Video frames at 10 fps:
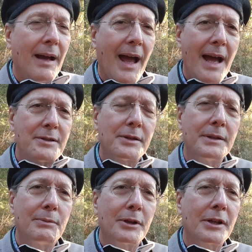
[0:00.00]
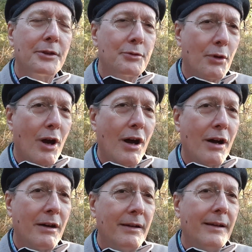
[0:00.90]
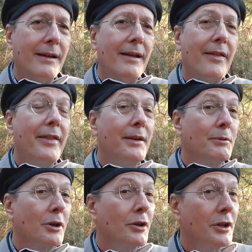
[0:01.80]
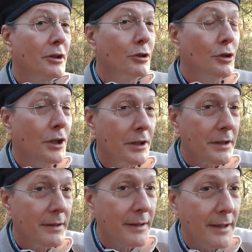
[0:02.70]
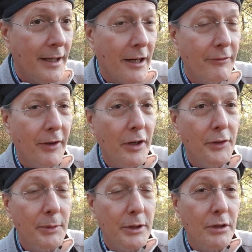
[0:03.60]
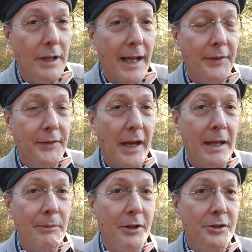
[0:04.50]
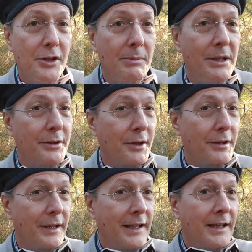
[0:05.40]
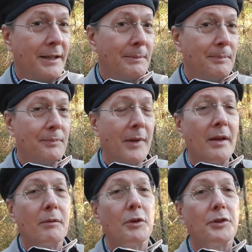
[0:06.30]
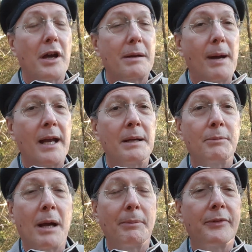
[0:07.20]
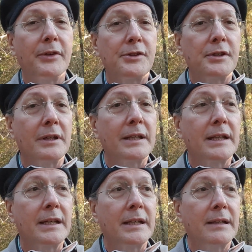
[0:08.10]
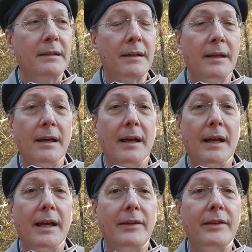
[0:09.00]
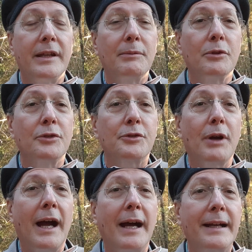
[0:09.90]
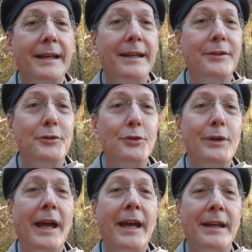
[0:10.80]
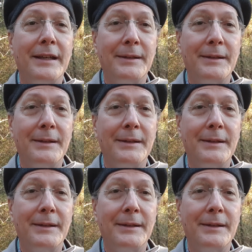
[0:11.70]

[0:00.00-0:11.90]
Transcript: Actually, we're going to draw. Then we're going to look at our photos we took last time. They should have been turned in. We'll talk about them compositionally, and then we'll try again today.